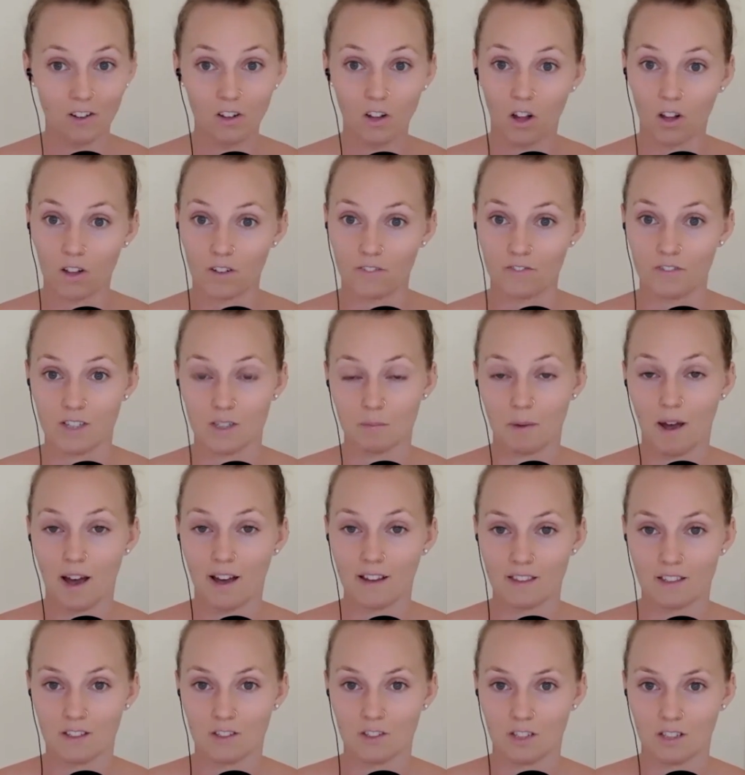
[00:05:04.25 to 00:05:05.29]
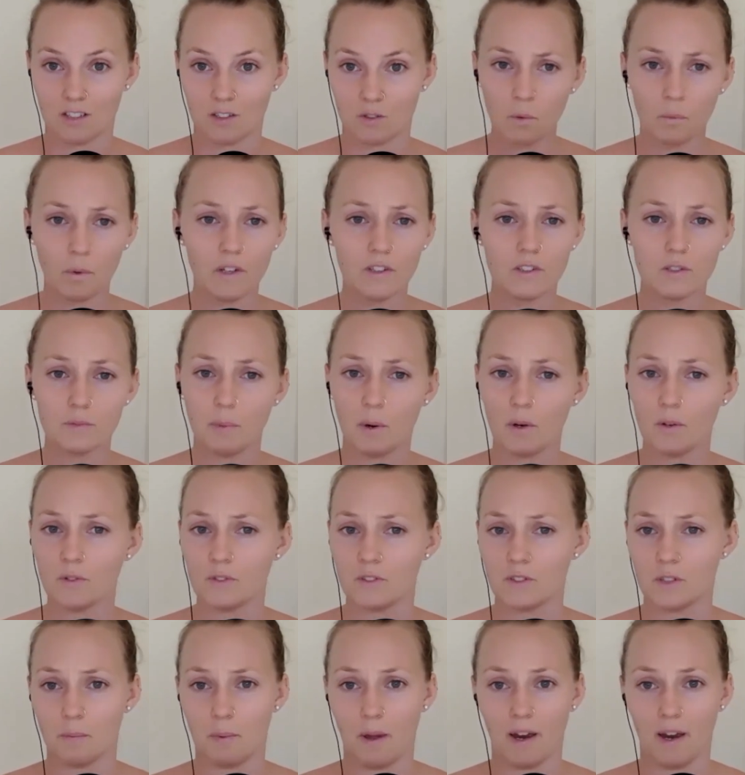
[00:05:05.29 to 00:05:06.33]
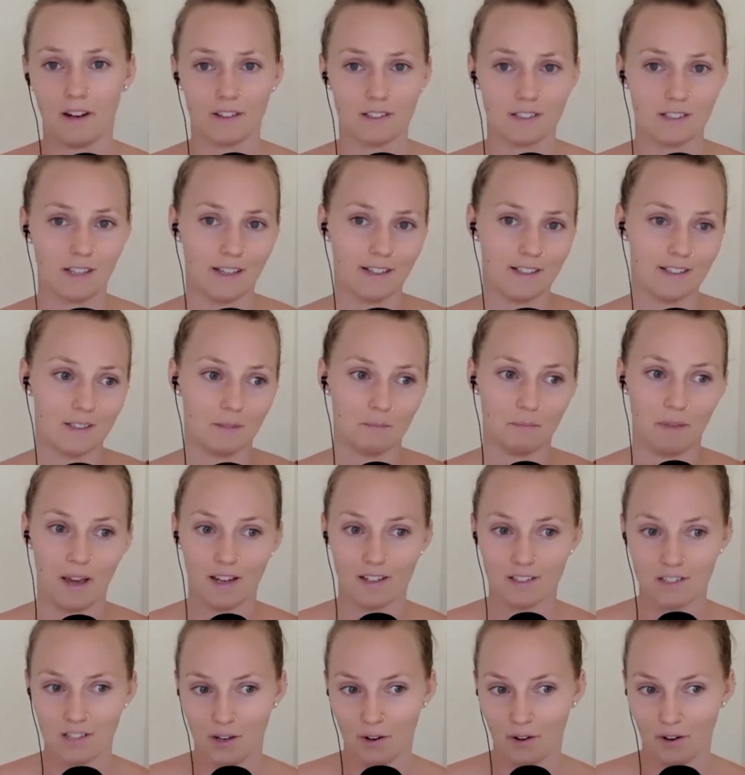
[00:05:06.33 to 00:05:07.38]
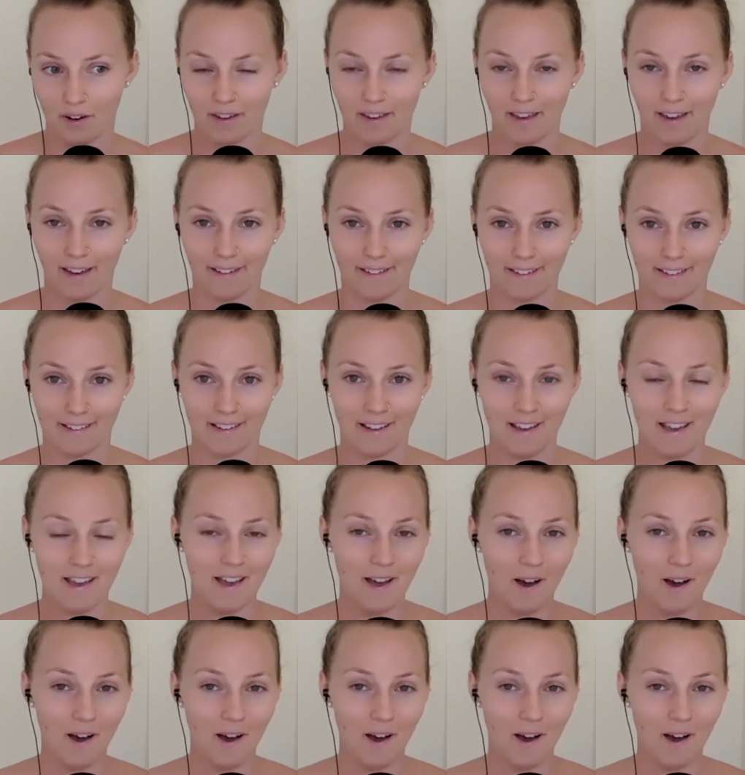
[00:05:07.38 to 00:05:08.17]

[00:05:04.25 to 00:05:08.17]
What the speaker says: all of these pathogens. We're exposed to parasites and bacteria and